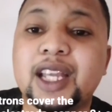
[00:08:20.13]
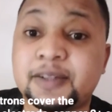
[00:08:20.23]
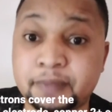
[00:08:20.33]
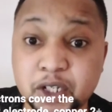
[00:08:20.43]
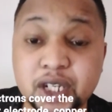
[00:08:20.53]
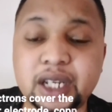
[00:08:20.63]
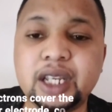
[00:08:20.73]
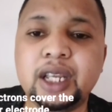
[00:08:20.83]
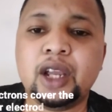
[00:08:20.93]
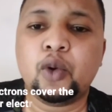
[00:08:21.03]

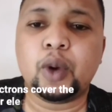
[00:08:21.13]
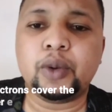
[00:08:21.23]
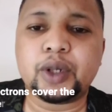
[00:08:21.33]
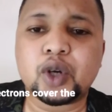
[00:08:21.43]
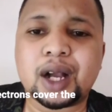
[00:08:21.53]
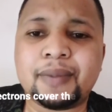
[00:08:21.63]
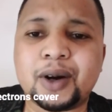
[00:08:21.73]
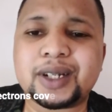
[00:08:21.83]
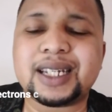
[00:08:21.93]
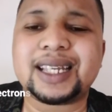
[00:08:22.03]
Especially when we talk
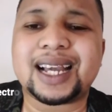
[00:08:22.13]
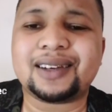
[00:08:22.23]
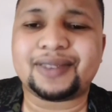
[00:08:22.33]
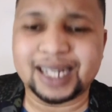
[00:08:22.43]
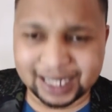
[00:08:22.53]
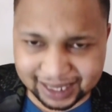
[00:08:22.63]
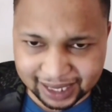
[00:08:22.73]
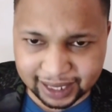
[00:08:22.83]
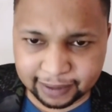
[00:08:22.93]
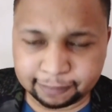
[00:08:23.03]
about the galvanic
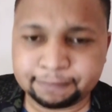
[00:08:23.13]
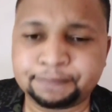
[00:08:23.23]
cell.